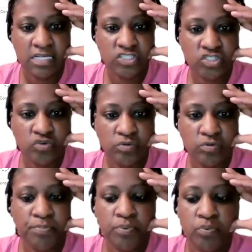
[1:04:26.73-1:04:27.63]
Let's
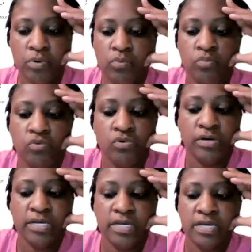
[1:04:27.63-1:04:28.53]
do
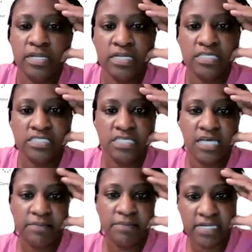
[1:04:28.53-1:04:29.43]
0.1. Let's
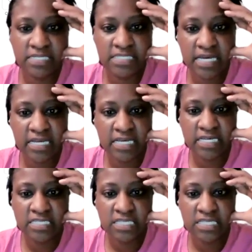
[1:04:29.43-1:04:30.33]
see how big that
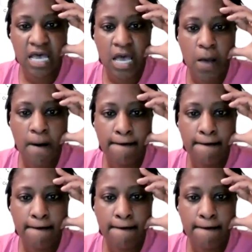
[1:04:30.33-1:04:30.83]
is.